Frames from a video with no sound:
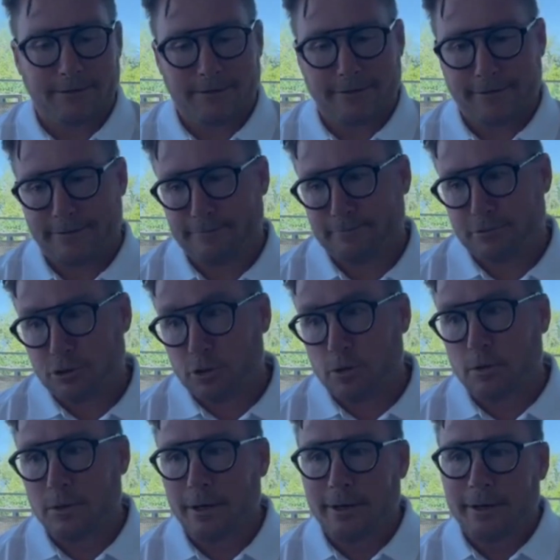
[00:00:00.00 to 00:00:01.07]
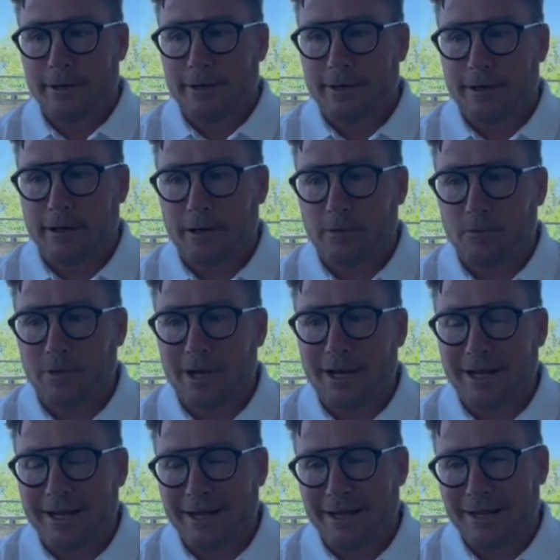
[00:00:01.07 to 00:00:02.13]
Um, so, uh,
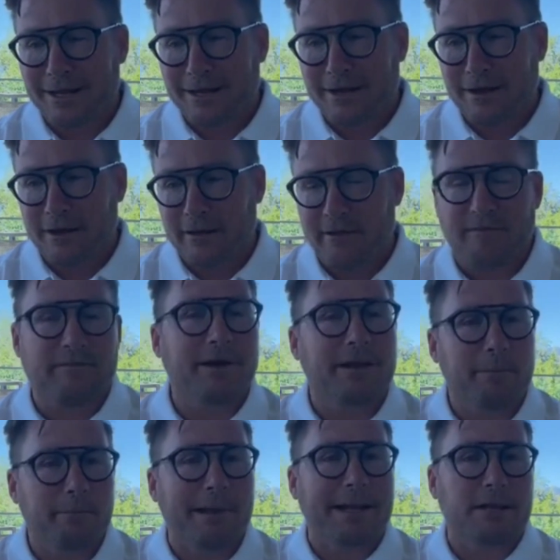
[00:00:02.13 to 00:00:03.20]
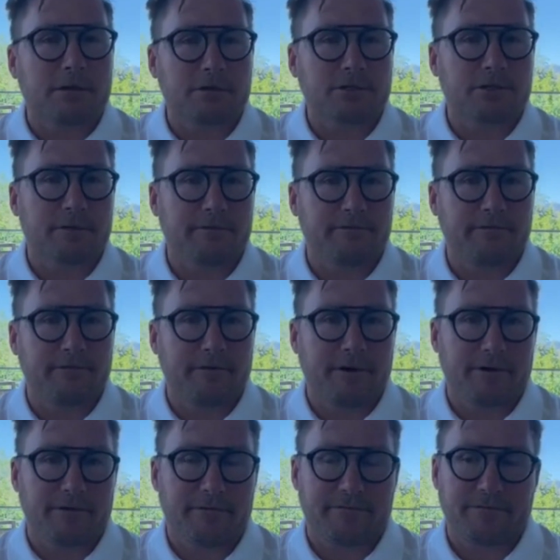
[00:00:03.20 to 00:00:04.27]
really, uh, the fundamentals of,
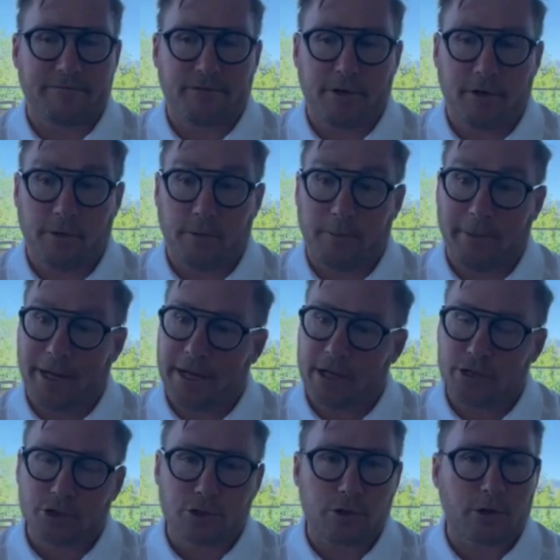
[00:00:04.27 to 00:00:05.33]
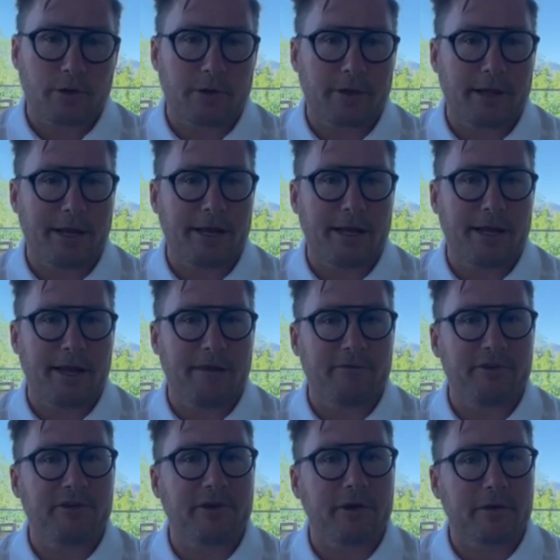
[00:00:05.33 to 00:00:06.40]
of you know making sure that
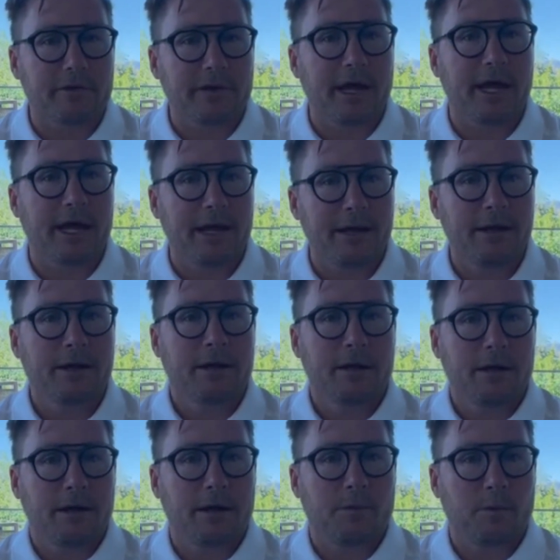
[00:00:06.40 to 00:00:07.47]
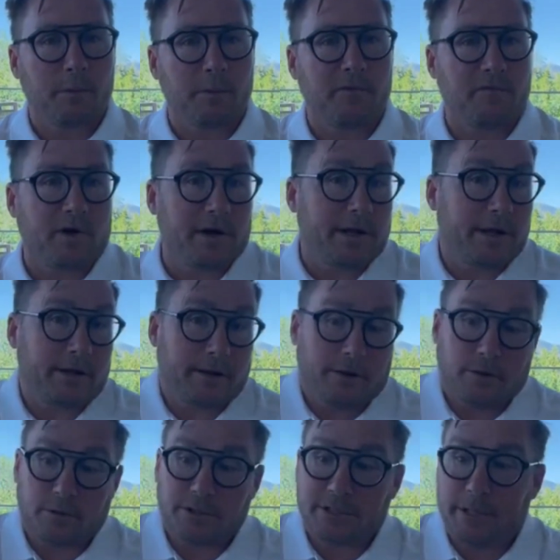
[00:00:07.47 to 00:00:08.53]
every single day uh, we're providing
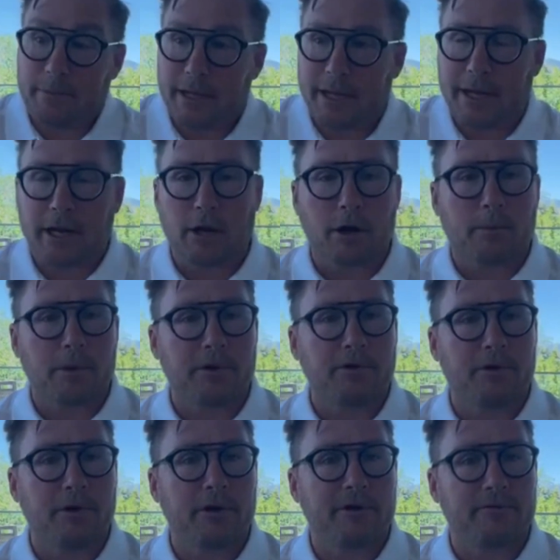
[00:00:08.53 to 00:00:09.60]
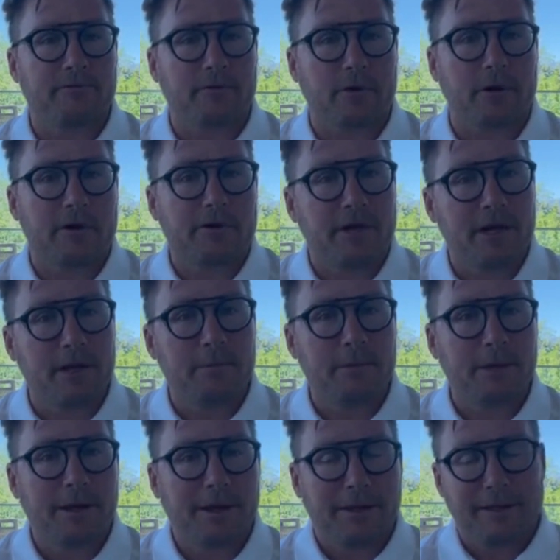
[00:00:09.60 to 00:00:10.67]
you know stimulating opportunities for our
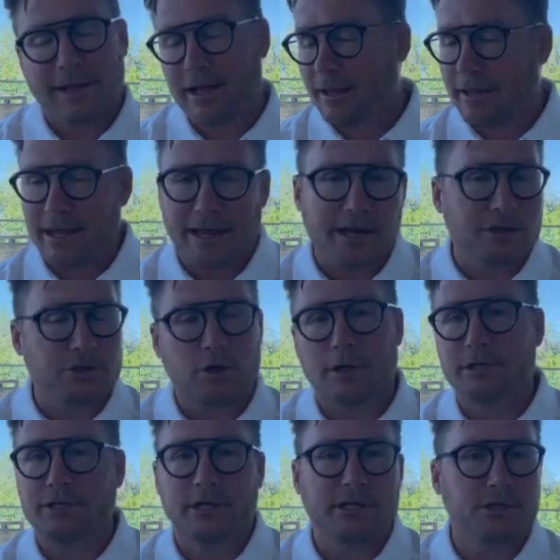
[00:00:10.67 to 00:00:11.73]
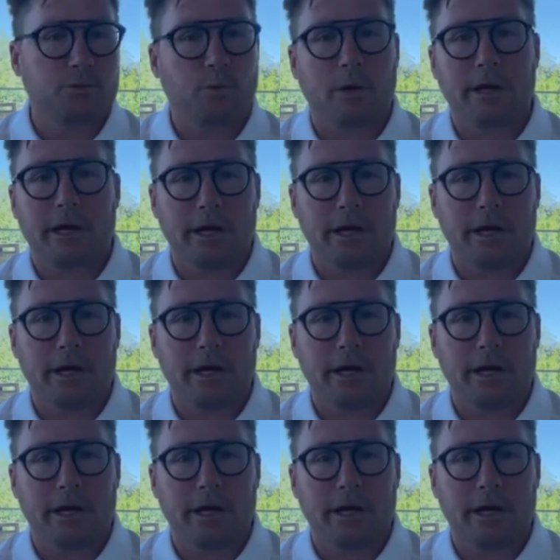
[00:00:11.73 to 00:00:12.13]
team that, that has not changed one